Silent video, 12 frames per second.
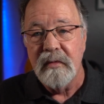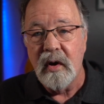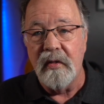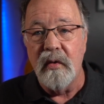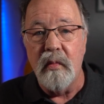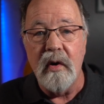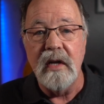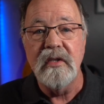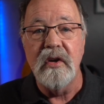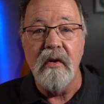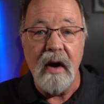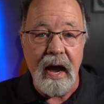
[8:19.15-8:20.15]
are the ones
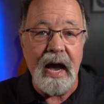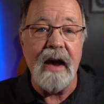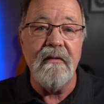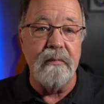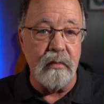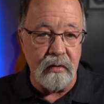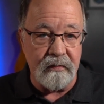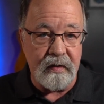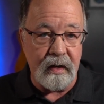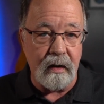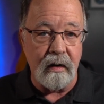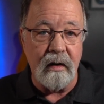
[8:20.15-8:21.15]
who have moved
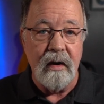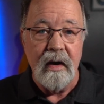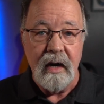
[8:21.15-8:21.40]
here